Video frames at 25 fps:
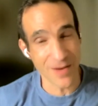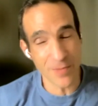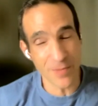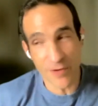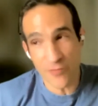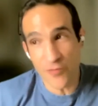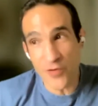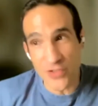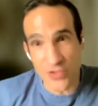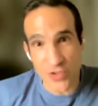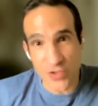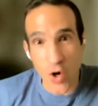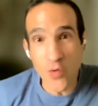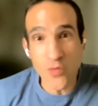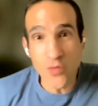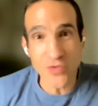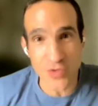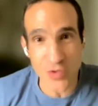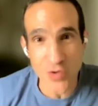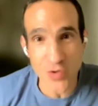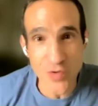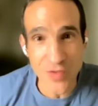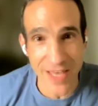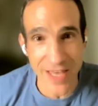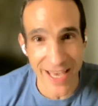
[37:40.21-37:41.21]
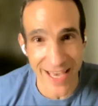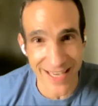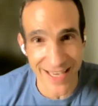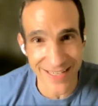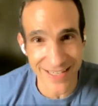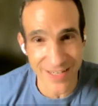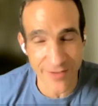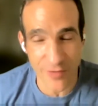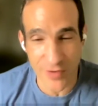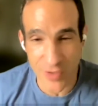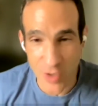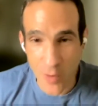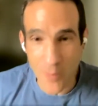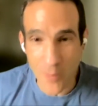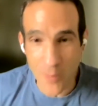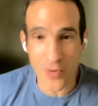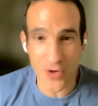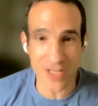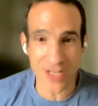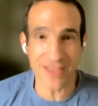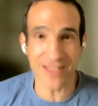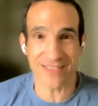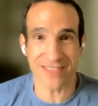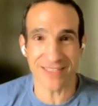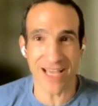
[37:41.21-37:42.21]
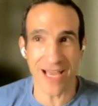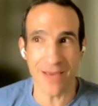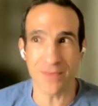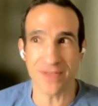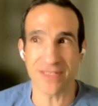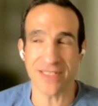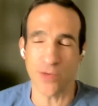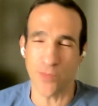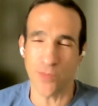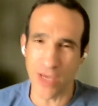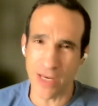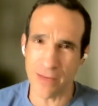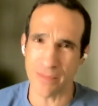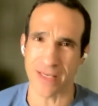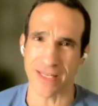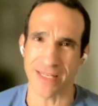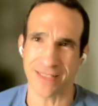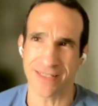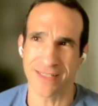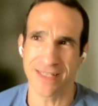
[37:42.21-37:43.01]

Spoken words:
But if we don't do that, if we don't put in the time to say, wait a minute,